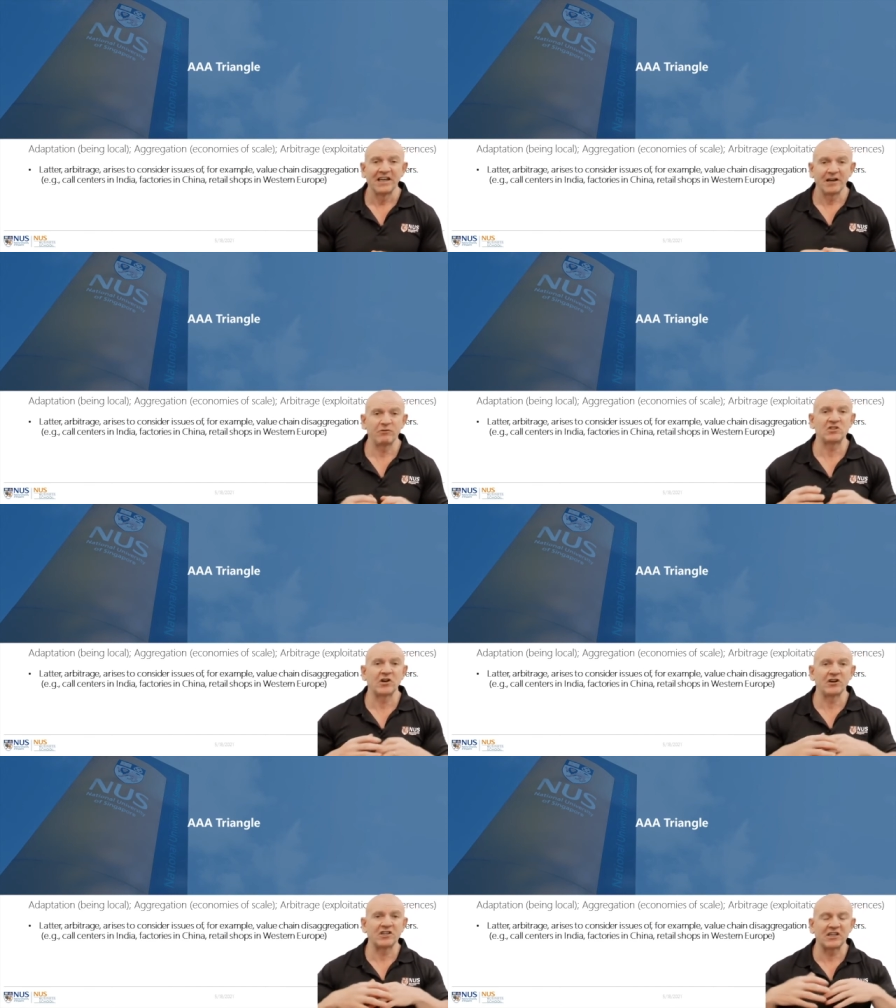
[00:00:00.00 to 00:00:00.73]
If we
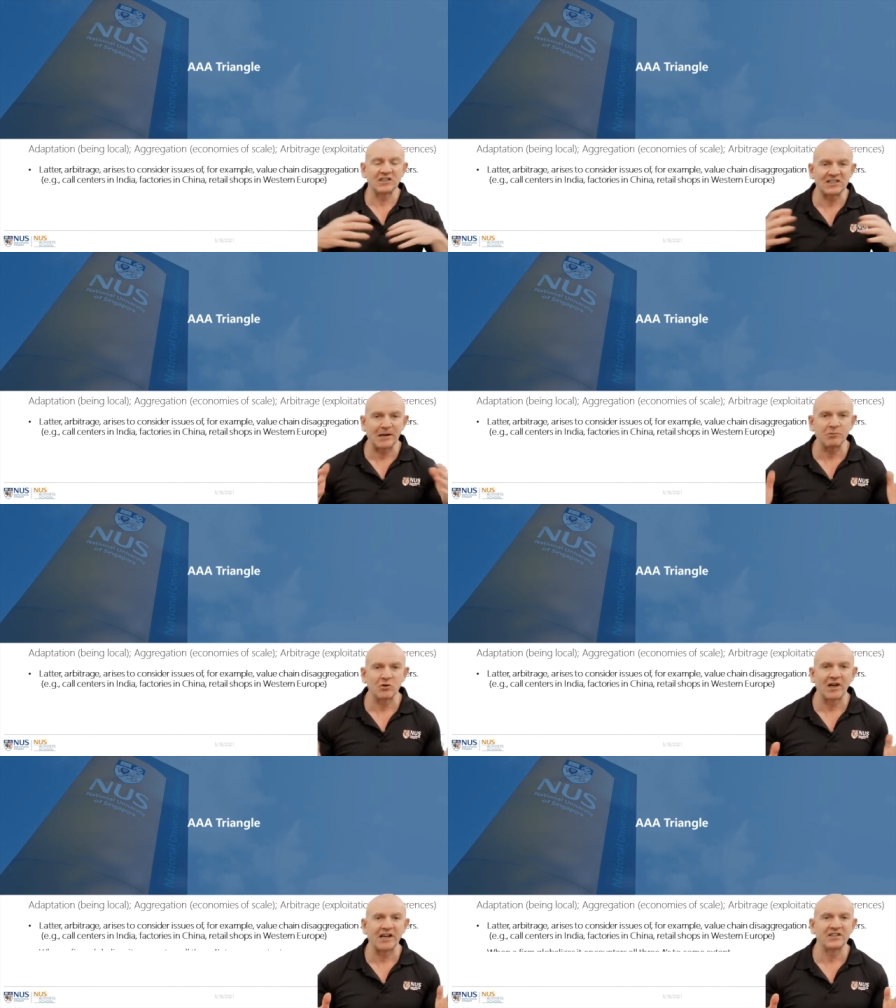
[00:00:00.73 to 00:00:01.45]
start to
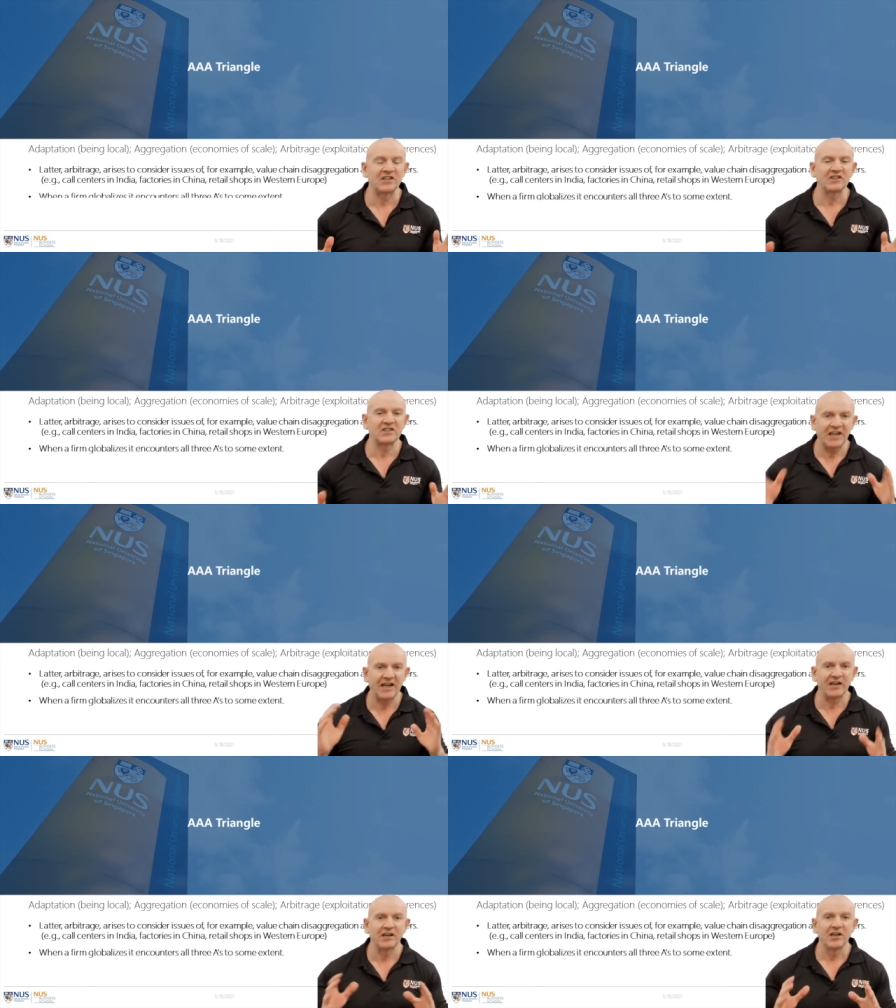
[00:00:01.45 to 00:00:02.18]
conceptualize it as,
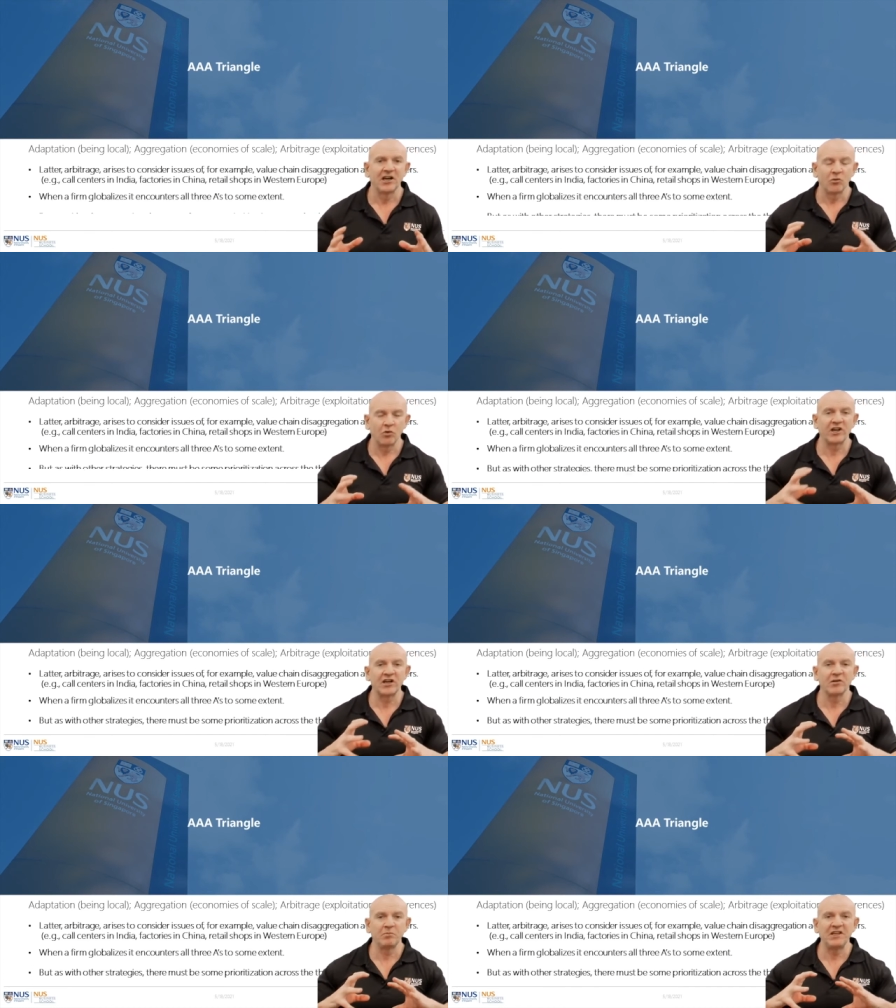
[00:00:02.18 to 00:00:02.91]
hey, we're
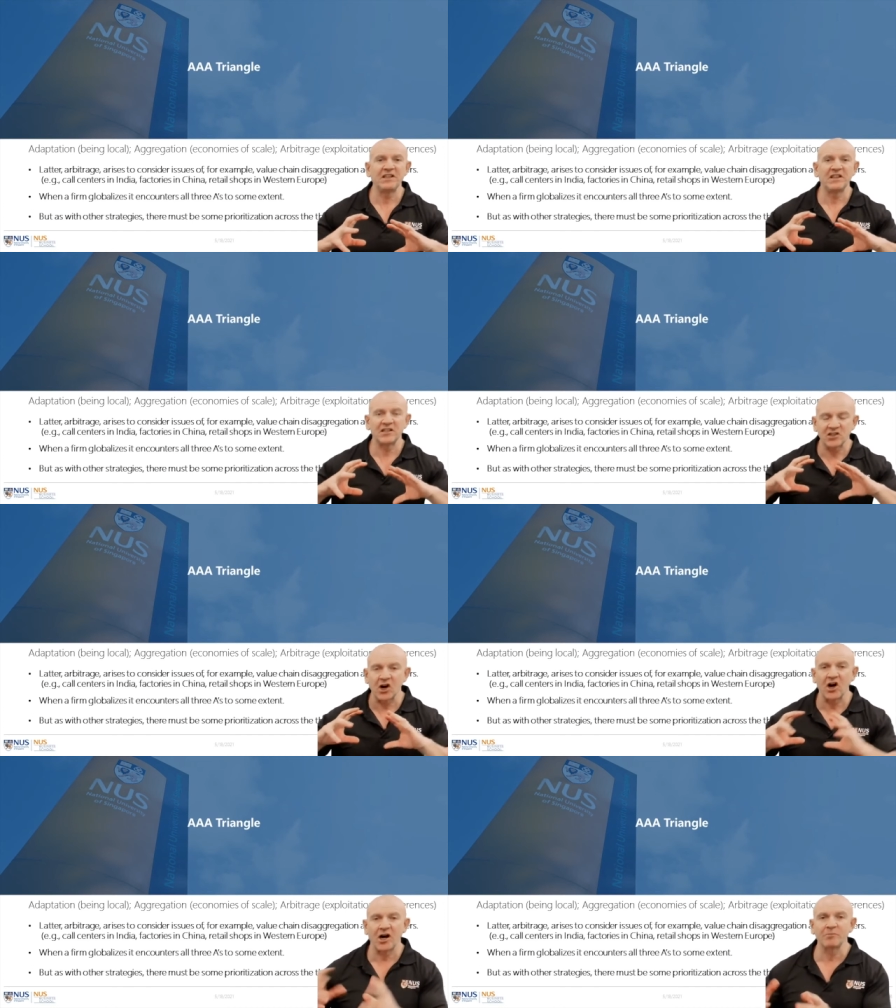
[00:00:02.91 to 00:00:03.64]
going to be the
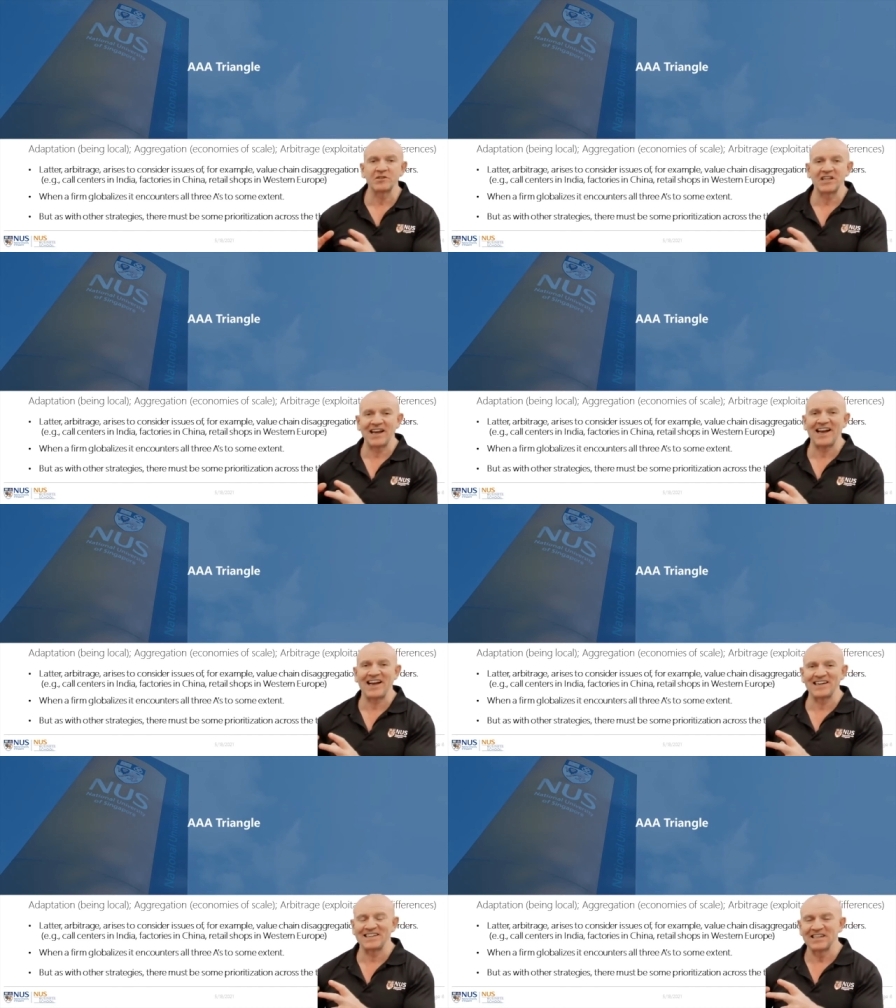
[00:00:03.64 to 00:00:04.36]
tops
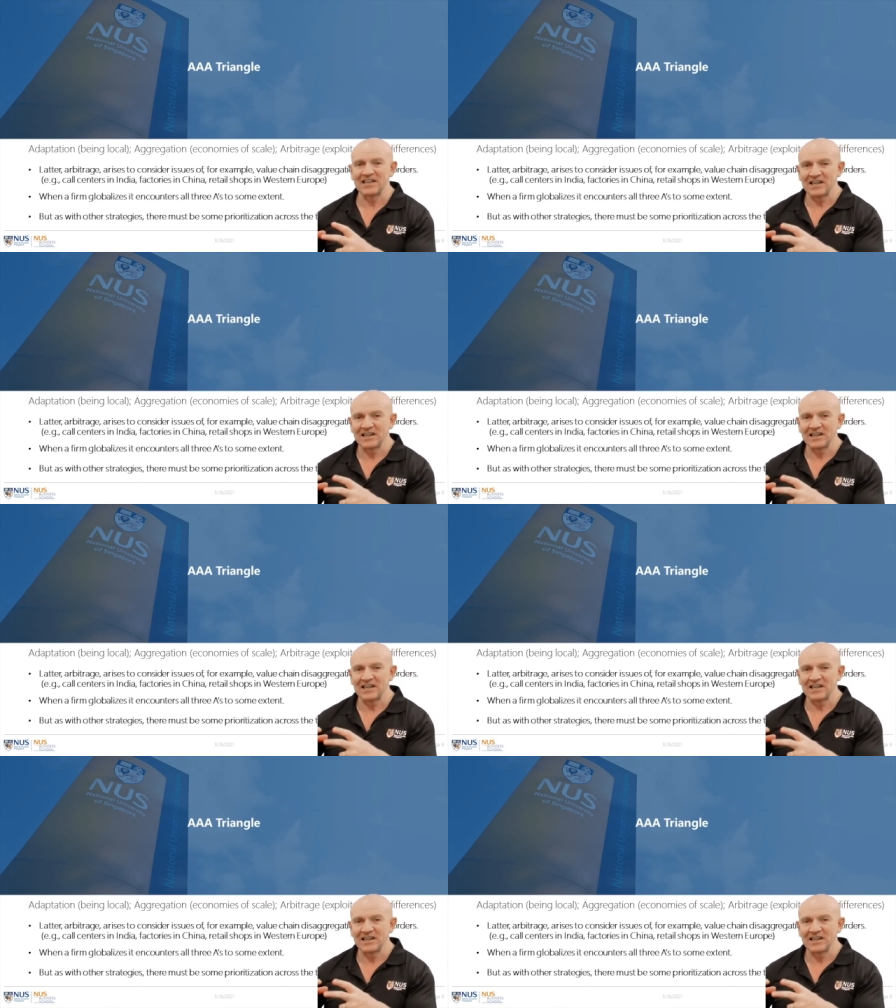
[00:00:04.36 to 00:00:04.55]
at